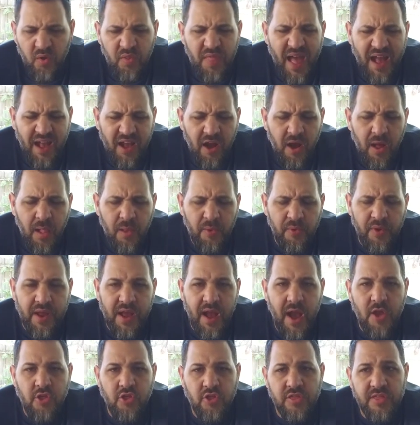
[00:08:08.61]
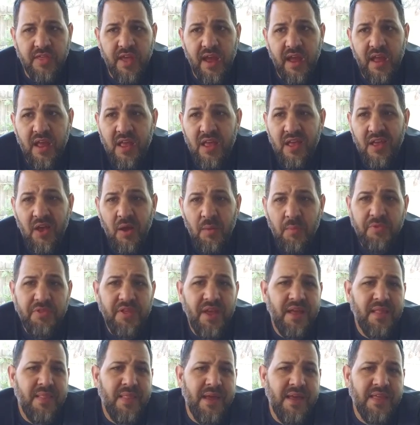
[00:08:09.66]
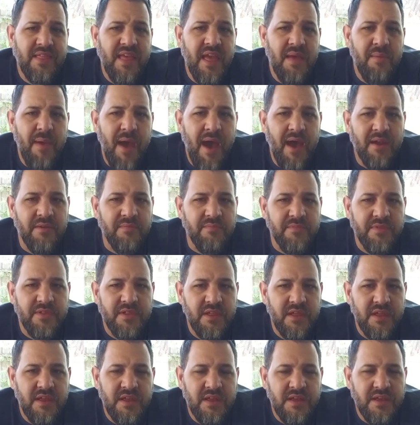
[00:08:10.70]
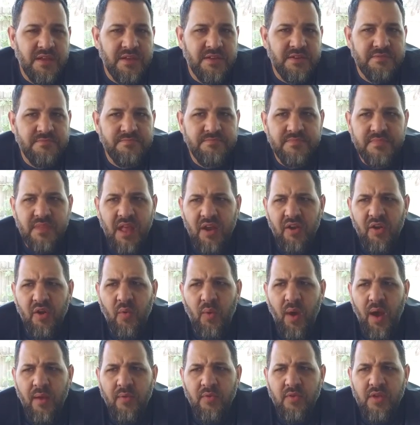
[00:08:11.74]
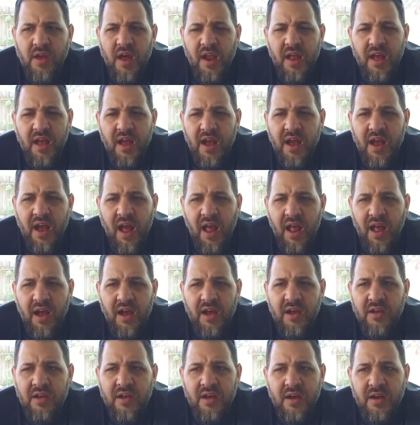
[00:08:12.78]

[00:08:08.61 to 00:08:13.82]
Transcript: that coloring, I should say. Almost like a Sam Adams. I don't know why he's kind of got